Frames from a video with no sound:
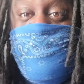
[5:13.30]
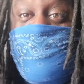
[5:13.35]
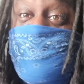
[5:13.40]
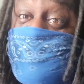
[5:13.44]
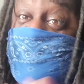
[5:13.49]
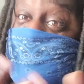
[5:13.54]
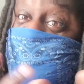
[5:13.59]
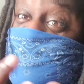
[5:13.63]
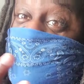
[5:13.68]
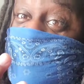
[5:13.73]

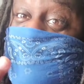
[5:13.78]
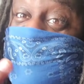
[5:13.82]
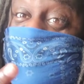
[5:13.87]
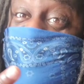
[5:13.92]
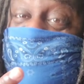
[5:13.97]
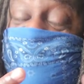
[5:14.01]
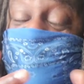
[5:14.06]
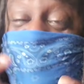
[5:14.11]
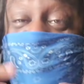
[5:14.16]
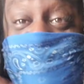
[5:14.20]
something
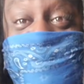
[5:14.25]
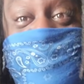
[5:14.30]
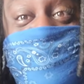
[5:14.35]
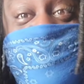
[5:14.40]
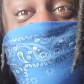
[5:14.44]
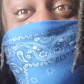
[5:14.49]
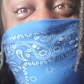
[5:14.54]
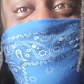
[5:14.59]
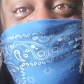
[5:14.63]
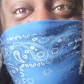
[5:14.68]
different. Let me
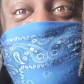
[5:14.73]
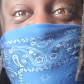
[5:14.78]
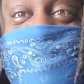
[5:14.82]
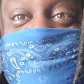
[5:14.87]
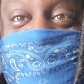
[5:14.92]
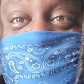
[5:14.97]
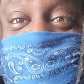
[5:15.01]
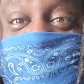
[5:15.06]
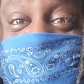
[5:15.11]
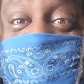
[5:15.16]
know in the
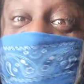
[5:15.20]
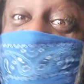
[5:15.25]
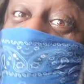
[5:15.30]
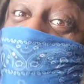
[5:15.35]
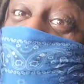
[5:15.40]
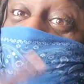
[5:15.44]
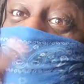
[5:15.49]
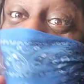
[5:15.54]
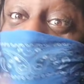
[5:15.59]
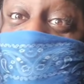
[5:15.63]
comments.
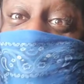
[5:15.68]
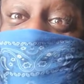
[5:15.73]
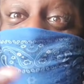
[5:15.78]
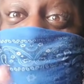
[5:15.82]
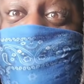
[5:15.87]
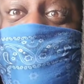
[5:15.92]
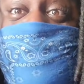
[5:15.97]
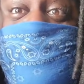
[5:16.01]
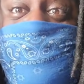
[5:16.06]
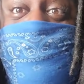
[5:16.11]
We
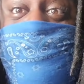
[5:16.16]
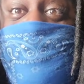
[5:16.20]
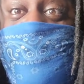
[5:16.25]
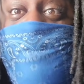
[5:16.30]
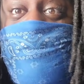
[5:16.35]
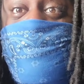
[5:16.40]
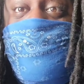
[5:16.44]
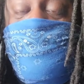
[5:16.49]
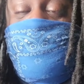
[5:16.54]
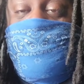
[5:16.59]
possibly shoot that
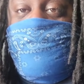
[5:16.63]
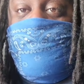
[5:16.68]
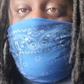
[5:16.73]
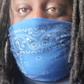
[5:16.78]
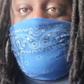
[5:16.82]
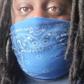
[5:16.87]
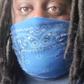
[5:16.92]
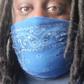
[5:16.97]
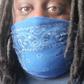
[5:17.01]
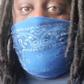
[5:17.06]
music
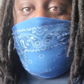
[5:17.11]
video.